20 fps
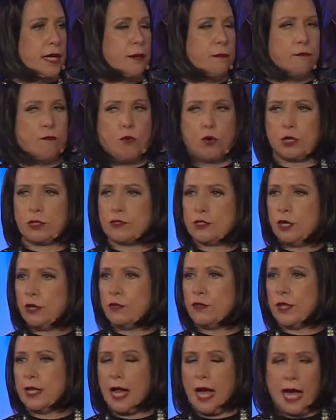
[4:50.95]
more so
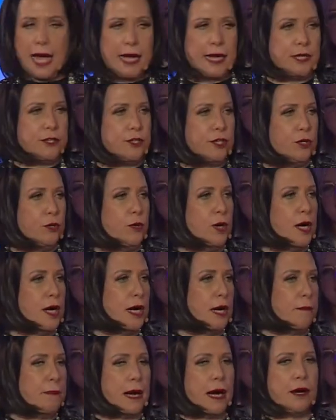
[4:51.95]
than I do,
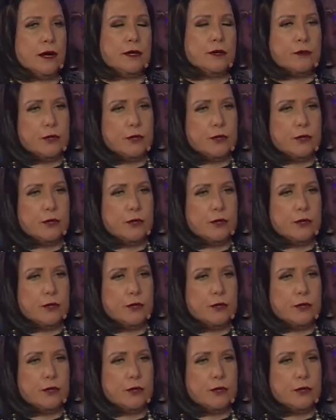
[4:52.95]
about,